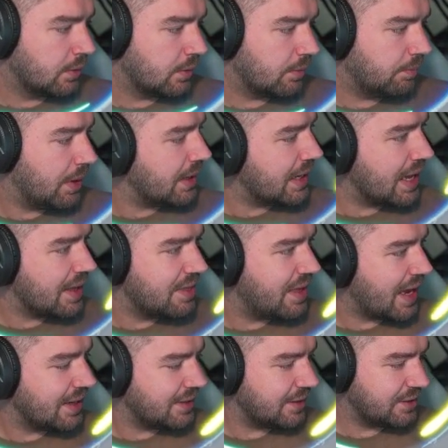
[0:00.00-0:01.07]
But again,
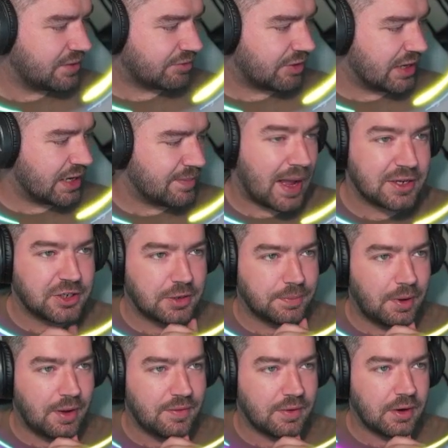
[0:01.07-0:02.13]
that doesn't really match up
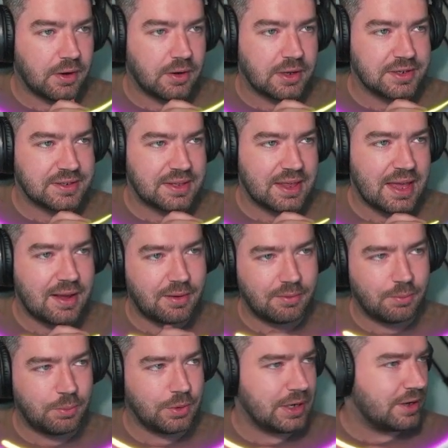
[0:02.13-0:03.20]
either, because that
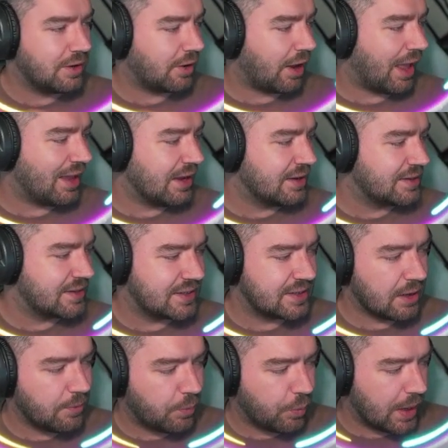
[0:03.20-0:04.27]
would indicate
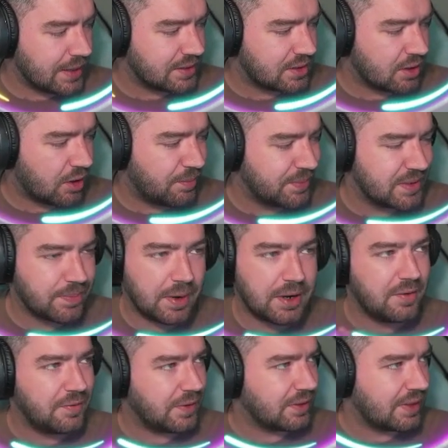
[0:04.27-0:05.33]
subway stops, but I
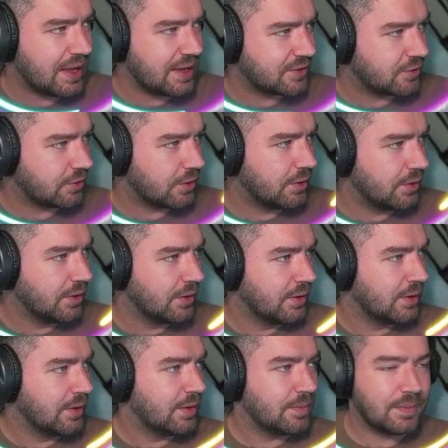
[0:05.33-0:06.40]
don't think that's true.
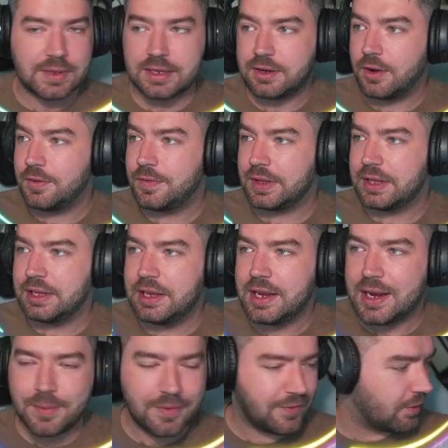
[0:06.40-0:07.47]
And over
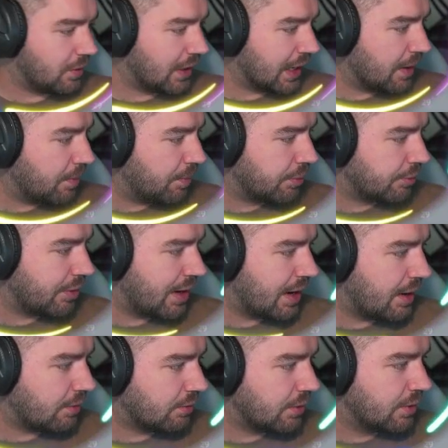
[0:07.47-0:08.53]
here, we've got like a
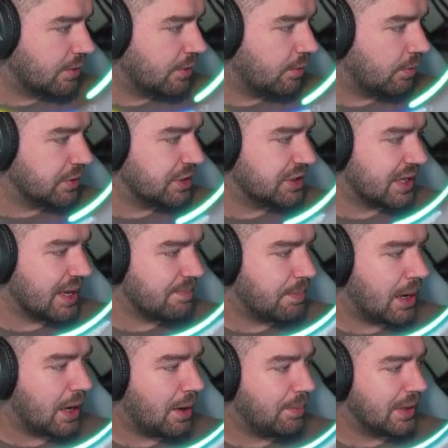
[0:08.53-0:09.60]
brown, which is a
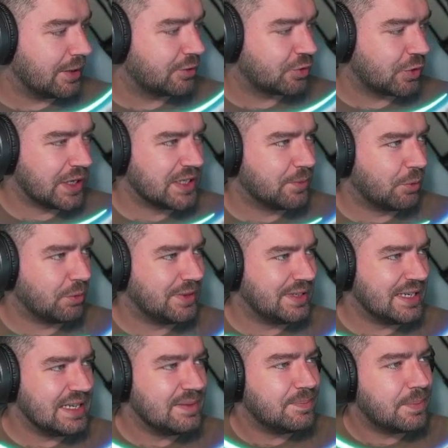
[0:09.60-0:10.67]
public transport
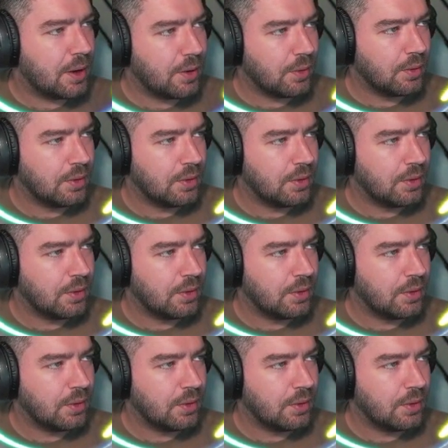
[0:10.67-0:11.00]
depot.